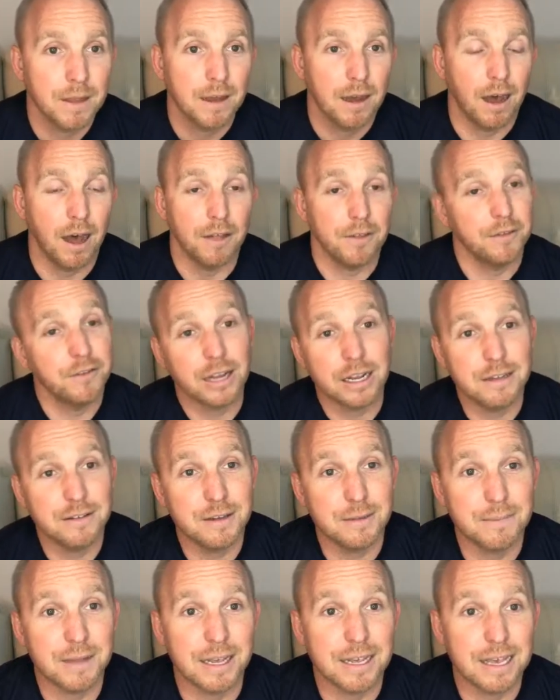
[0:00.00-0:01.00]
The second
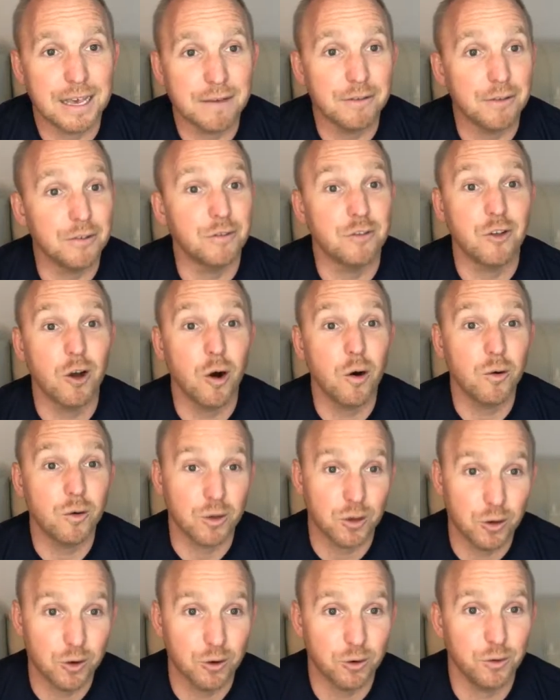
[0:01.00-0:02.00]
tip they give is don't
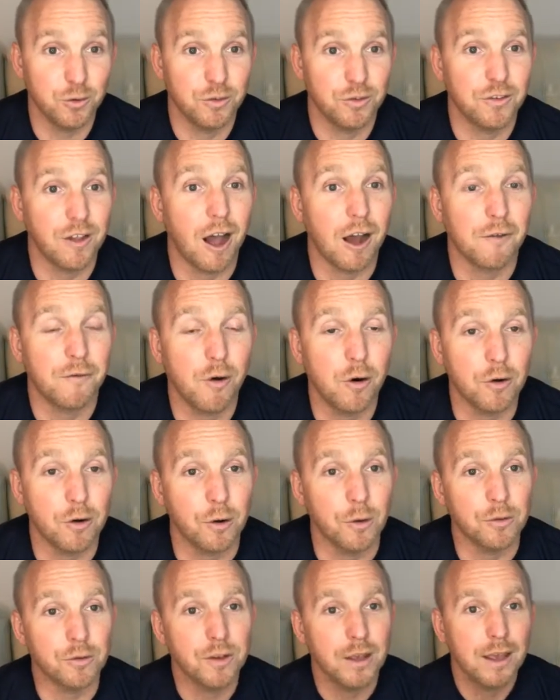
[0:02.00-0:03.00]
use stock
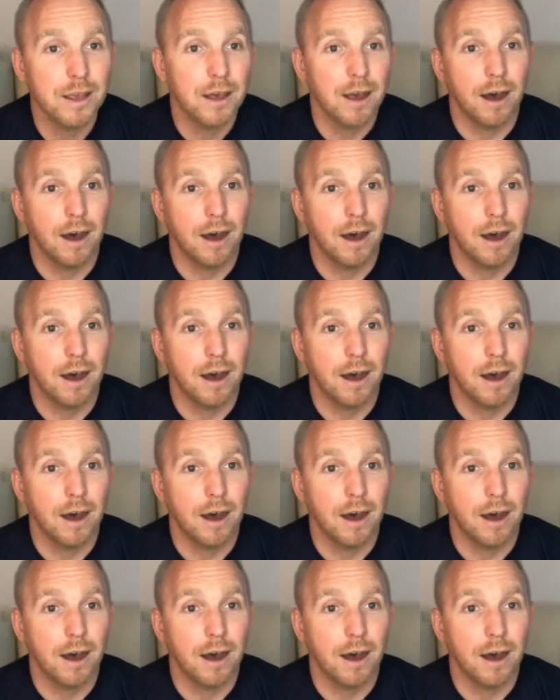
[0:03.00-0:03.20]
photos.